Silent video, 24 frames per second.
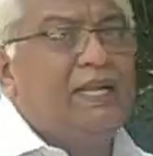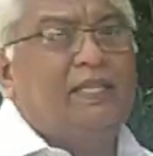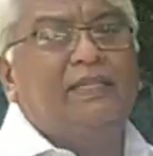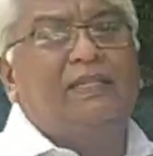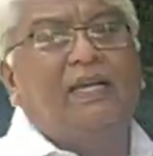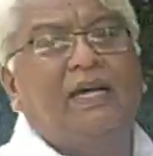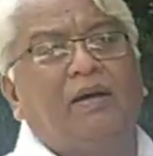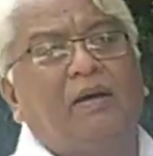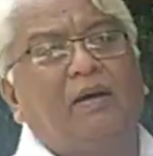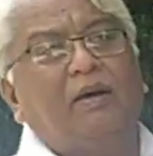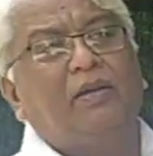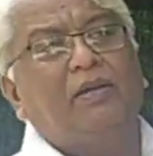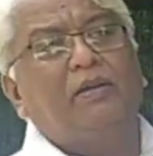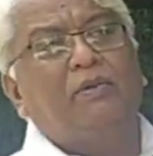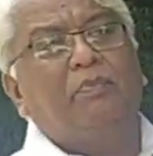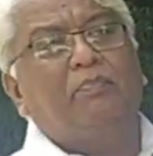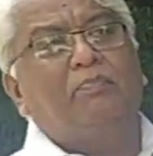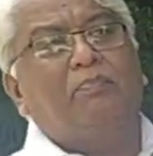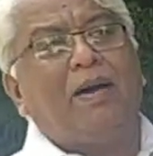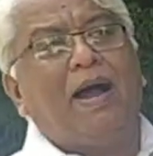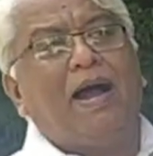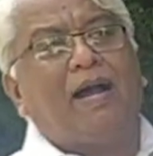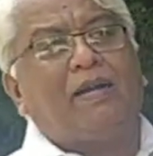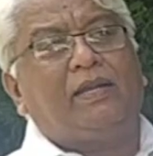the
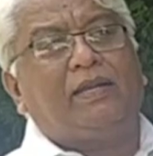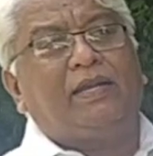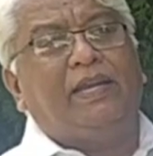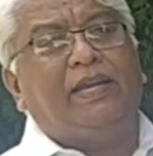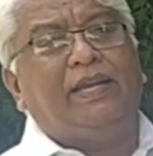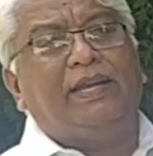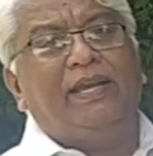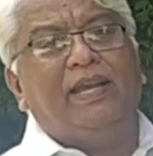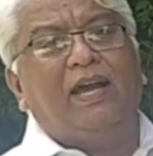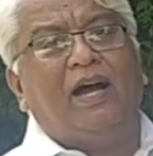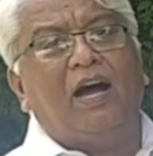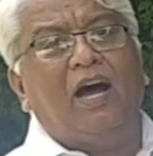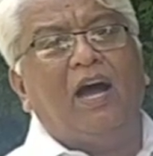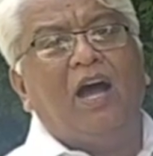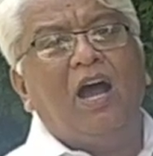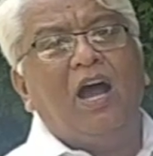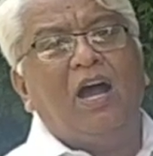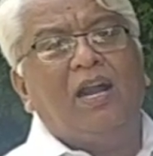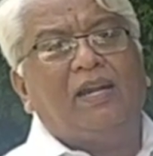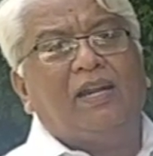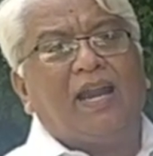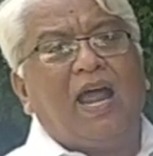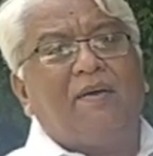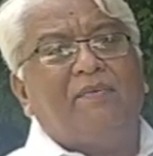bacteria
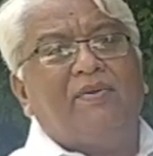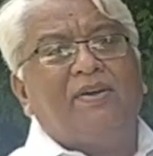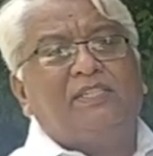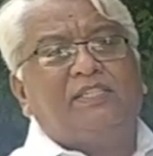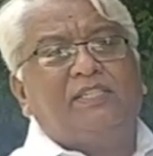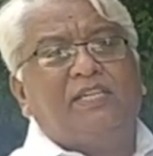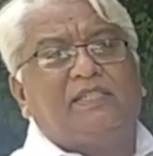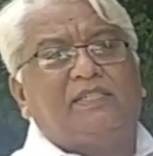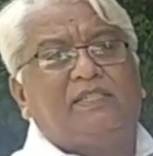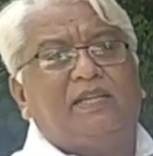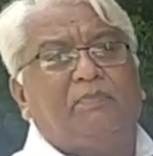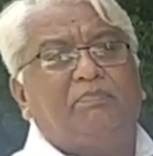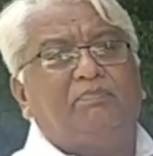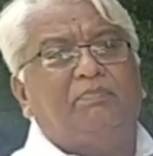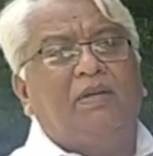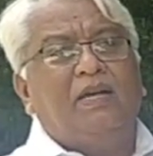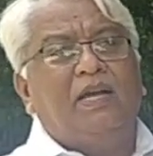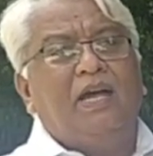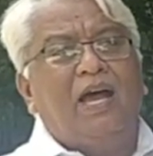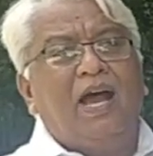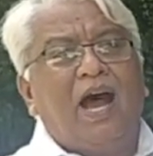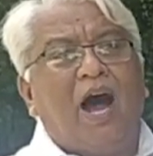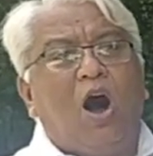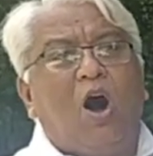traverses
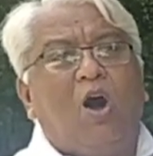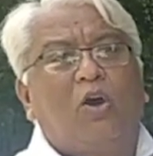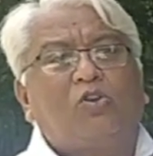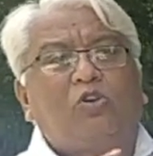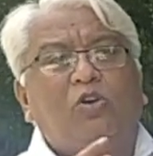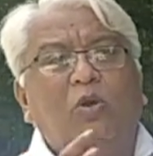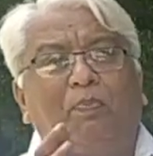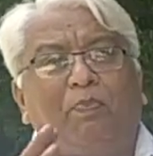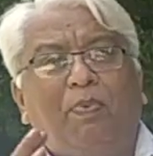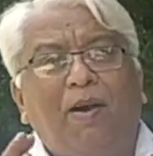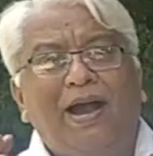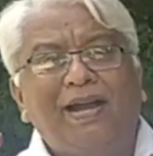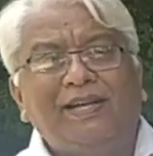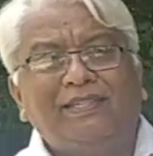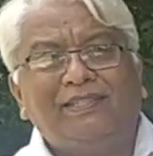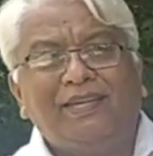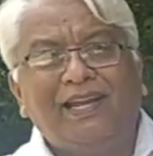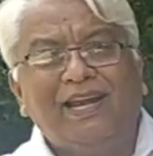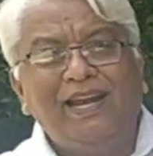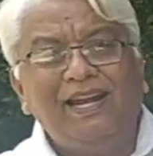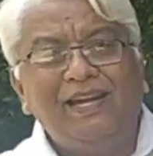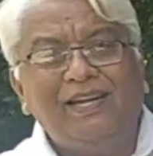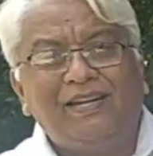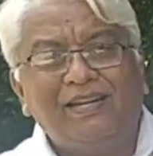occupies
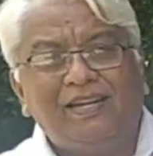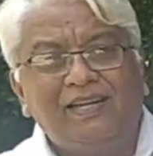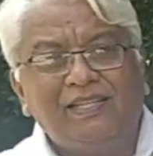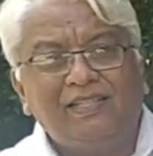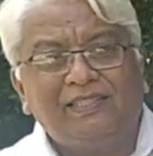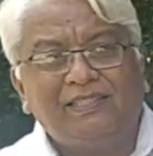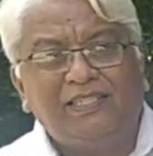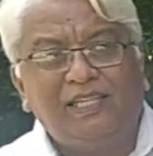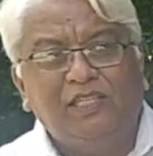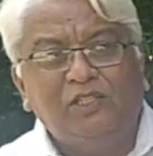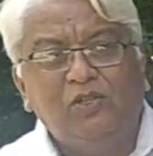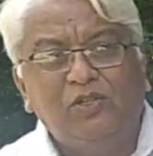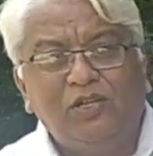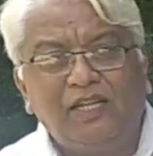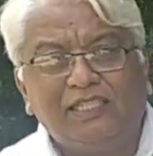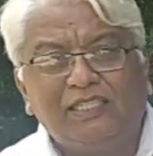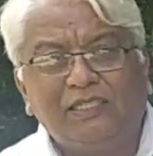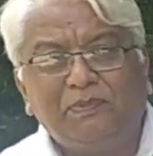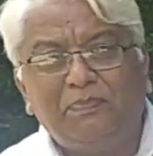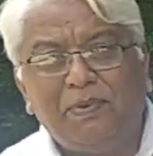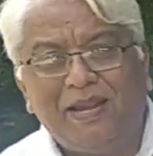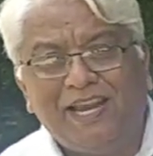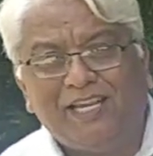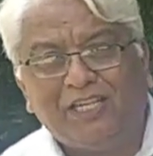intercellular
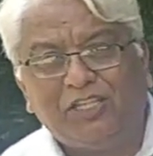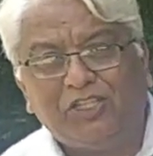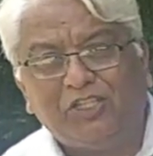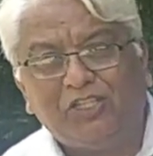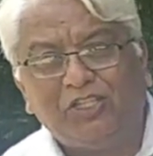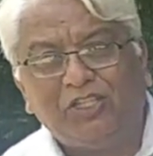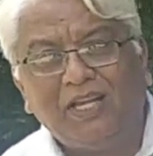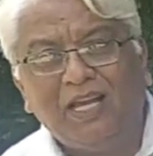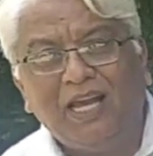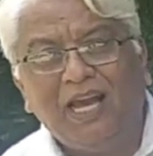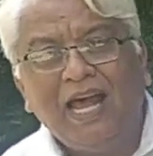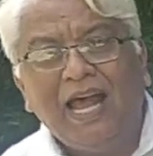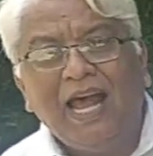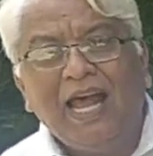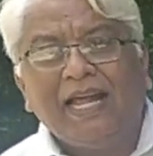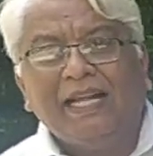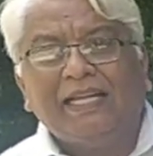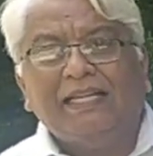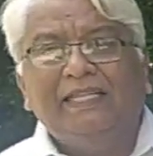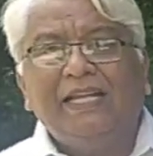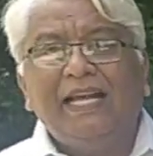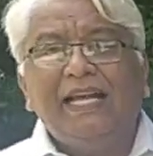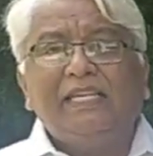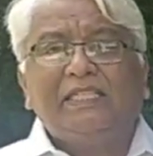space.
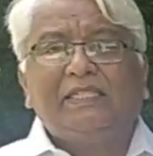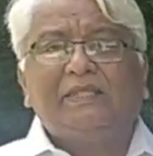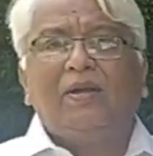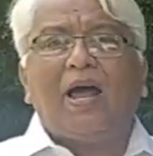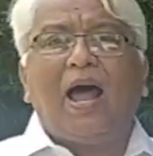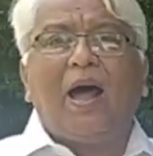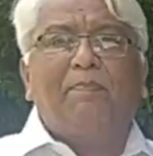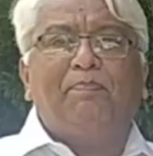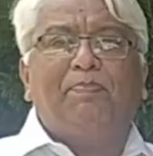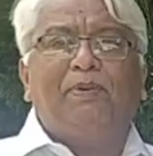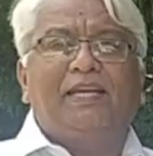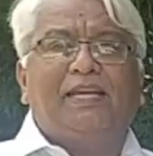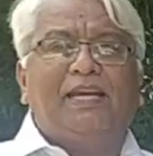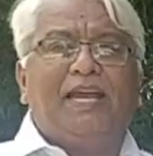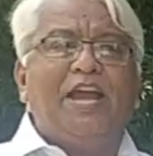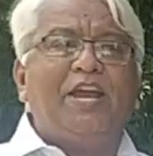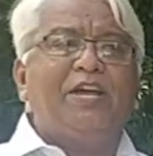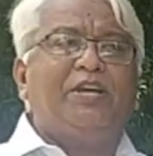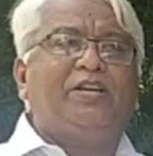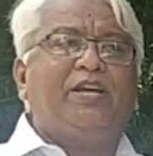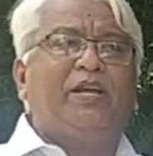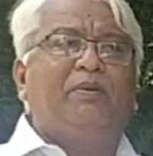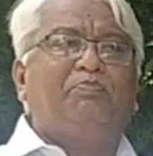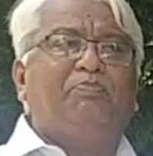This
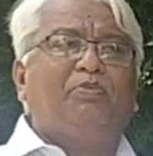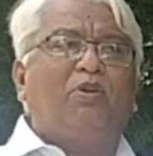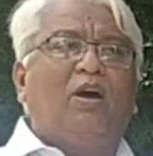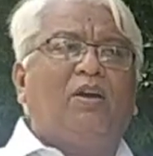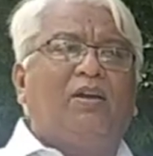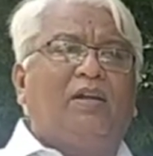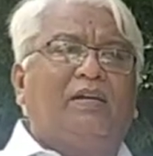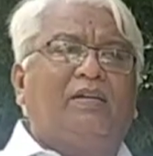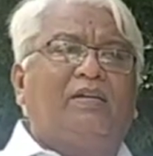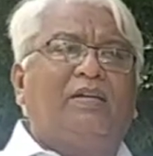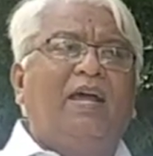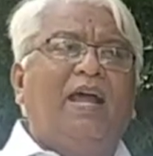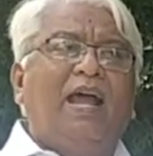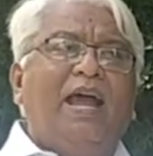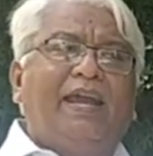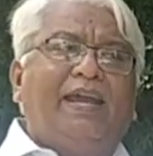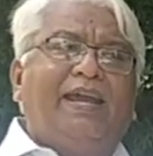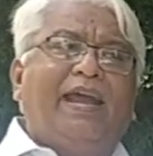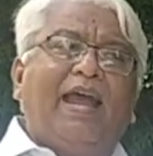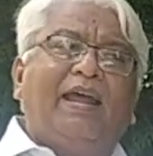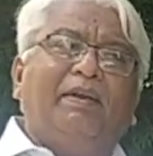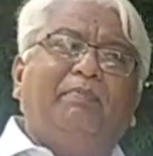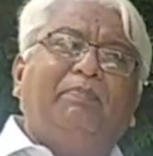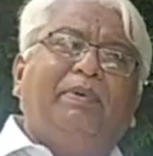application product
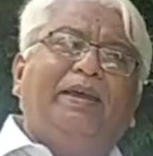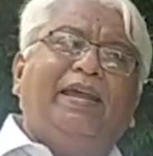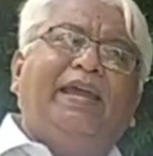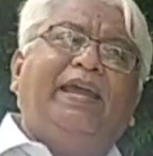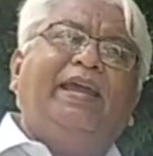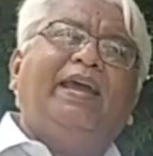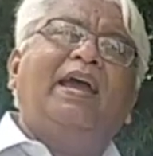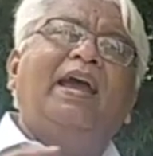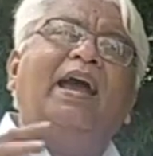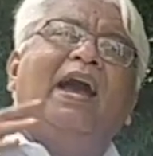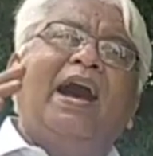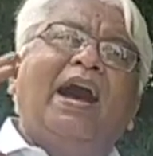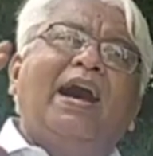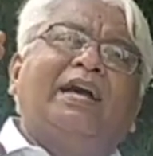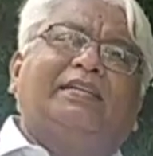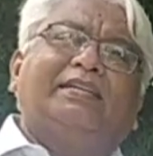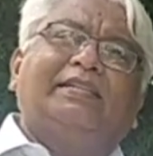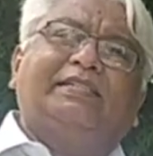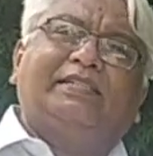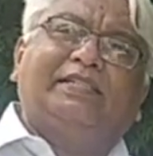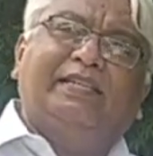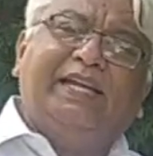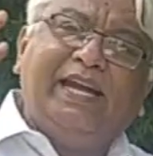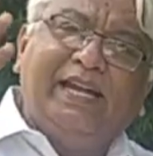can be as a
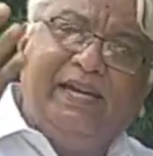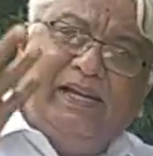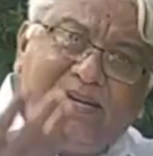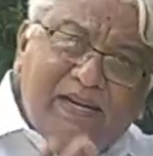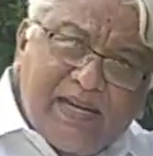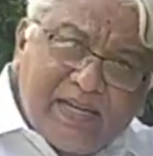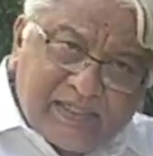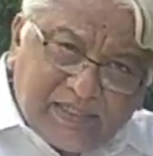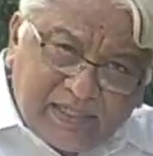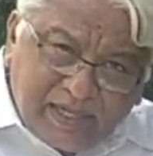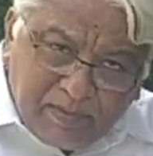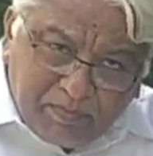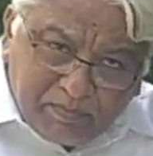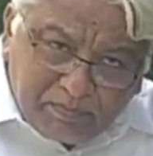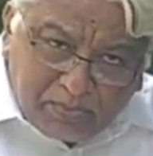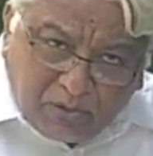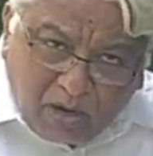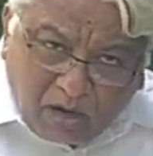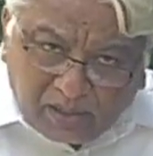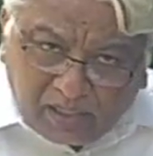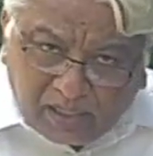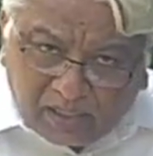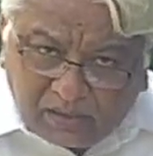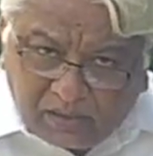seed dressing
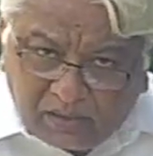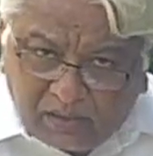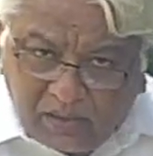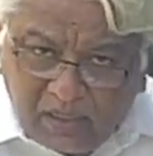product,